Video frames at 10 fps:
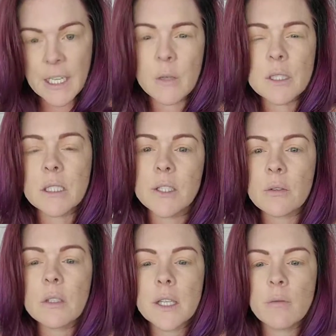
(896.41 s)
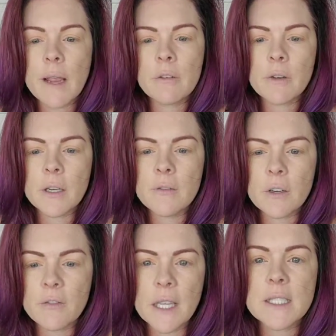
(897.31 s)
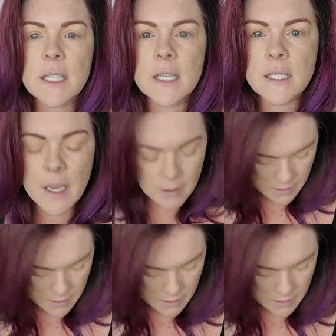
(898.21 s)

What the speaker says: It was literally right in front of your face the entire